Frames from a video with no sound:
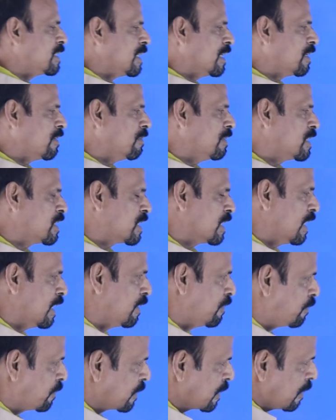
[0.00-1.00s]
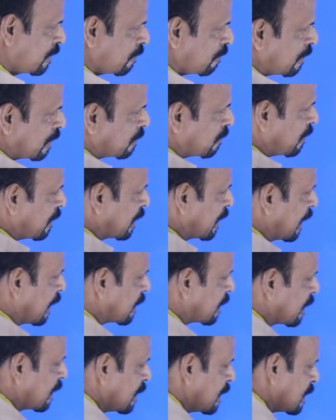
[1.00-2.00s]
this equation. What will
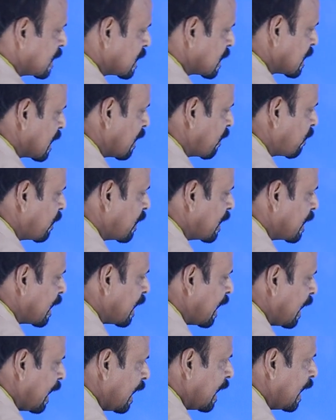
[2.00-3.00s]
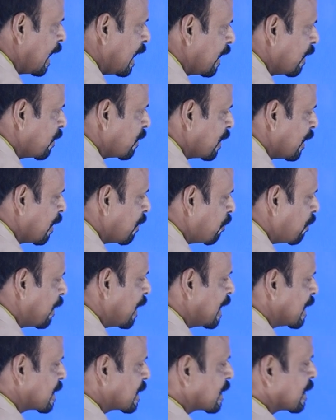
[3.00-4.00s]
get? 7a
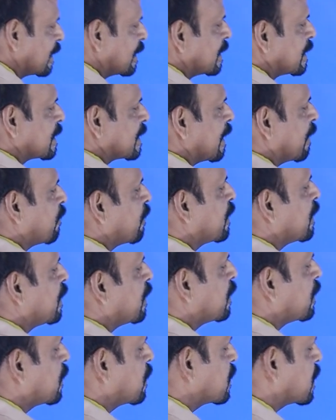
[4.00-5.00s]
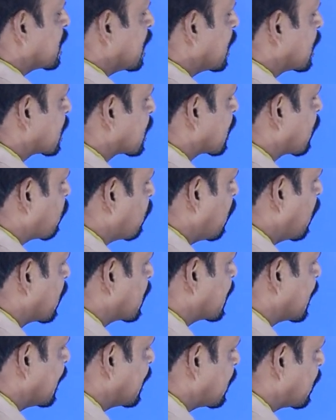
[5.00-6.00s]
plus 7 into 6
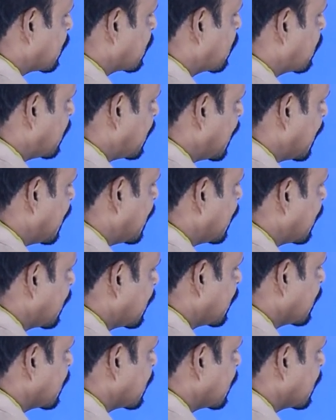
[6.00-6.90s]
42d